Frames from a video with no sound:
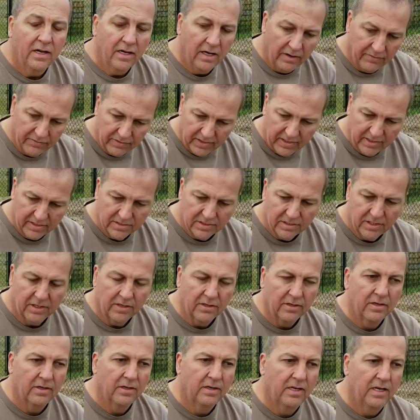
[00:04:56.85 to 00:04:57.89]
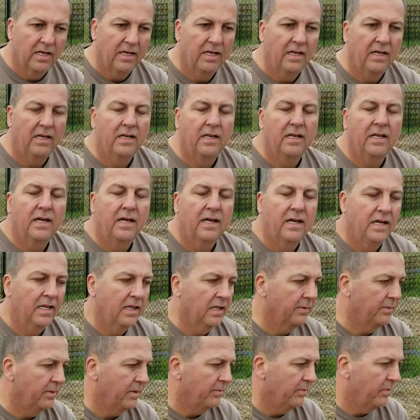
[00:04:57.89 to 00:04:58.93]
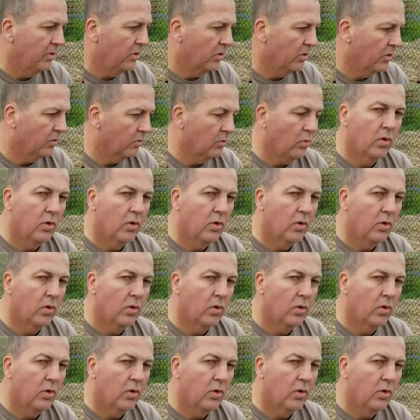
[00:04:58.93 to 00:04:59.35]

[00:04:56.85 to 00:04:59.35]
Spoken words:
Hopefully it start getting a little bit more